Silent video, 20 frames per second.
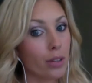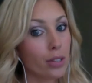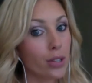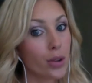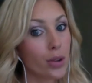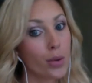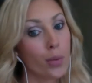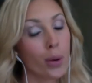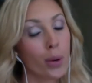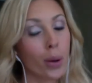
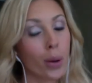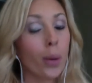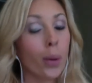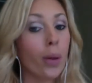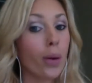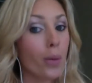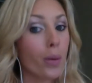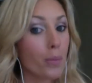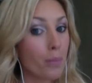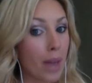who
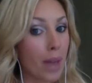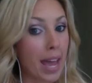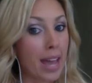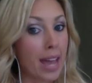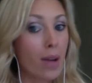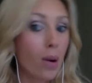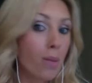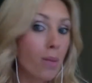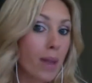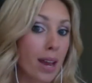
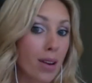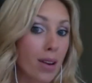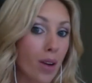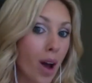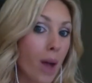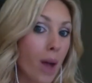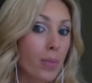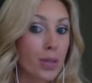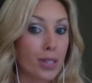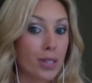may or may
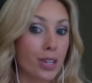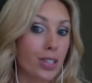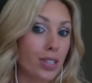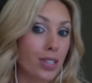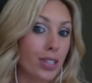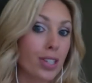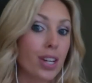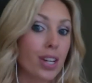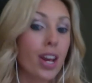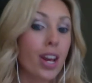not
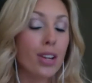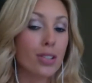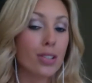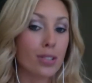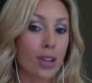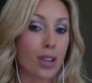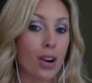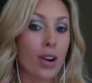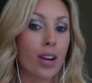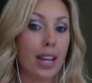potentially
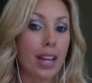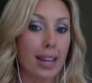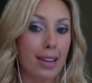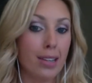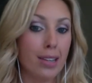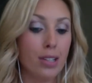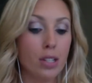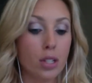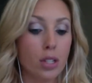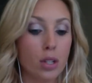turn
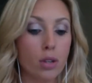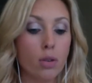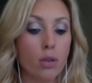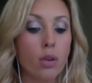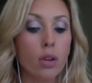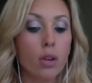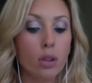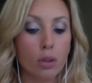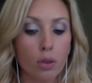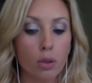
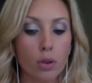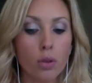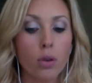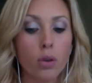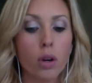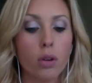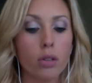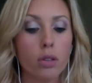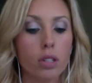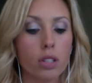into new
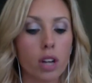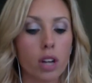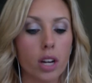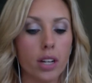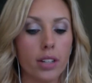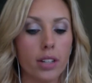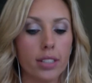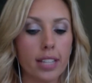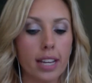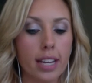coaches
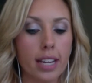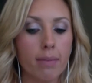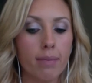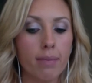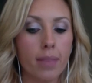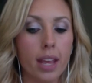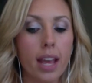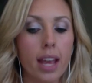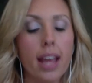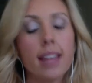on your team.
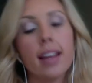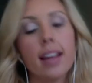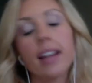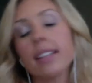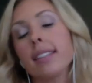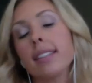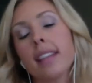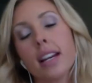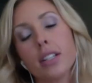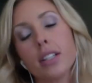
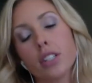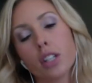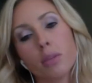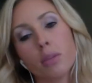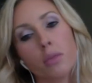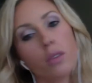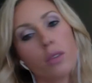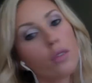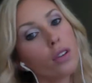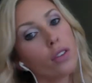That says
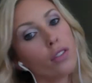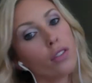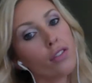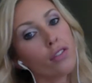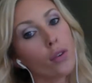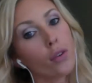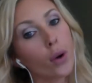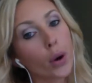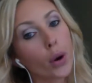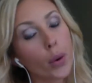you're moving
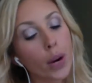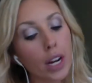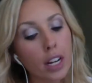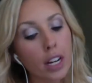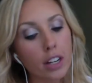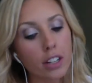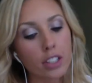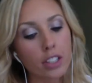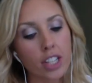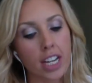forward
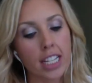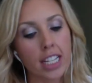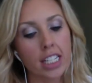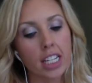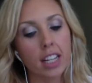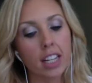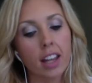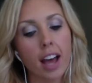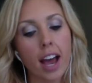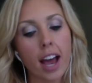and you're
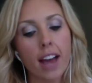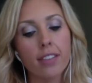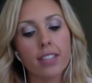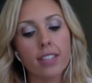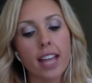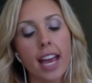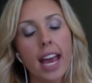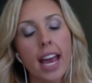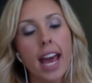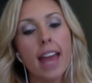changing
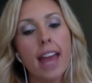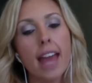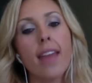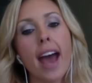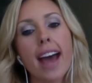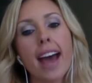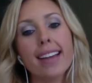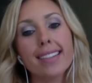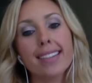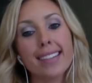lives. And
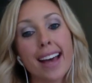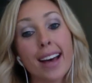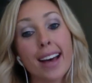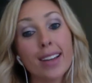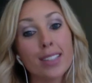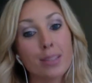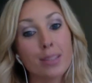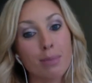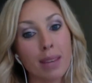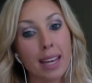that
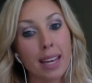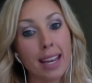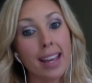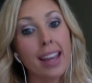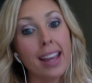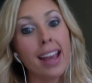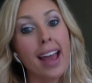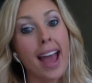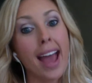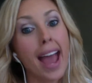tells
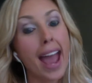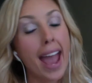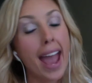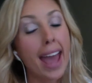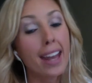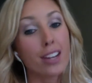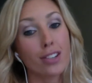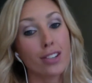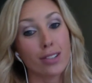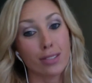me,
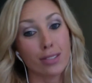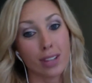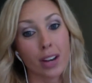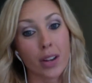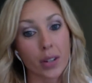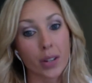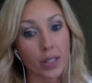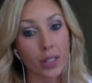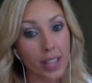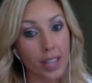and it should
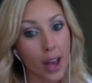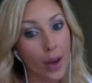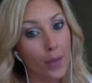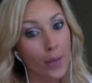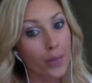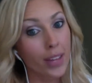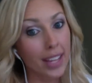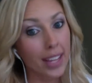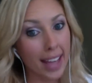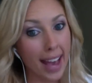tell
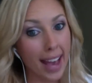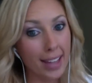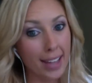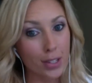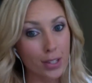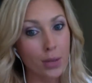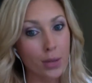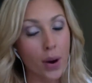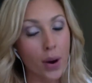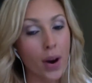yourself, that
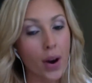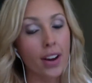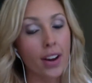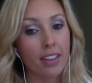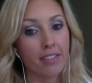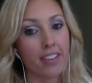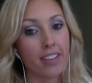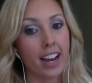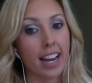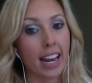yes, you are
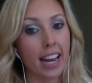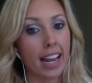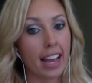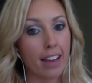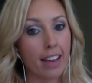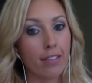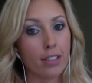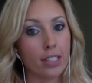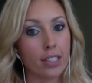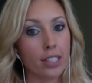inviting
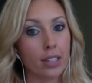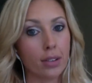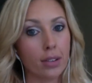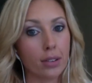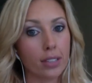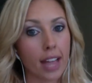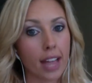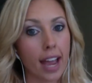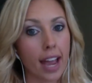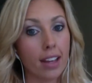every
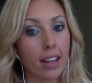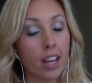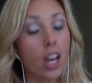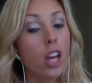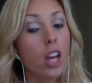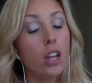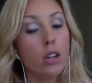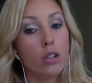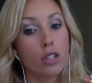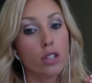single day.
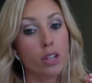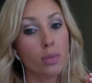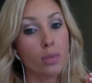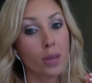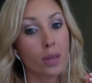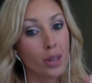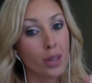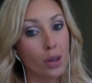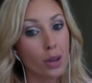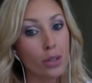You should
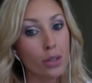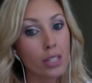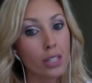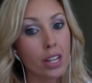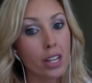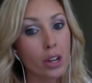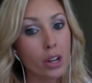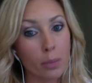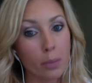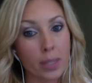be
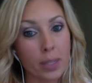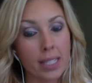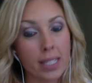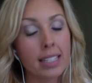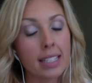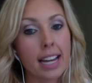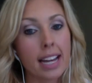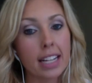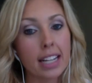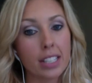using your
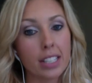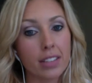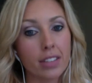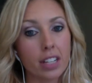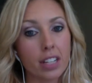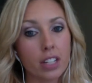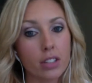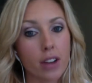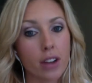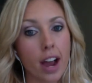business
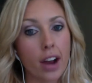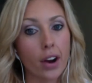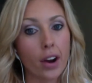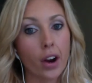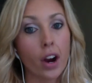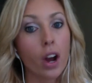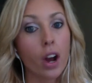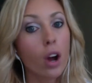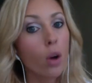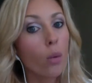activity
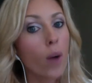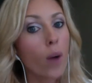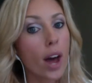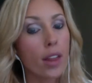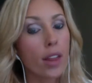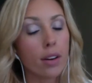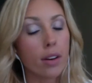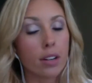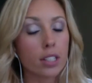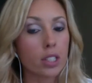tracker,
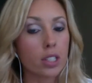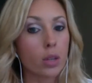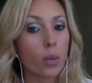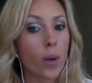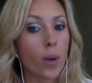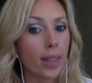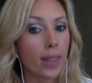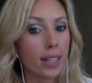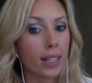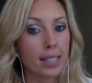whether it's the
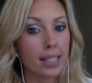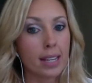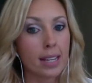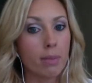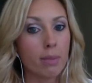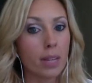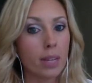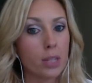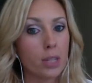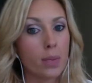one that
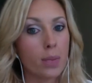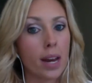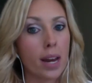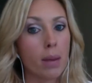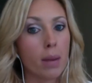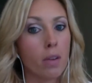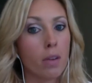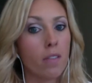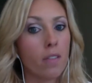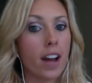Team
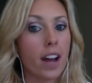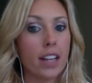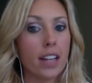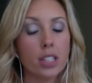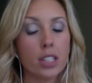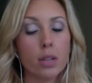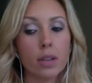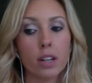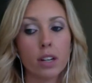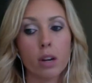Beachbody
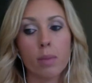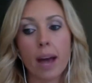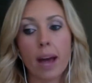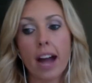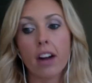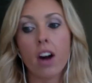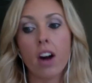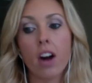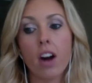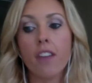provides you in your
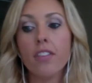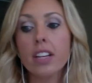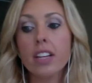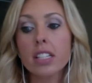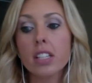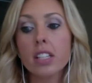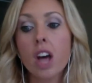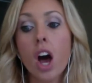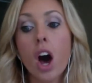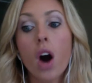back
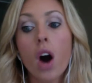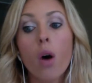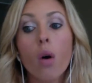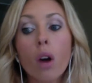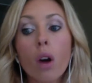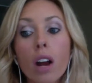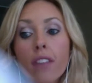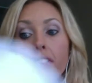office, or if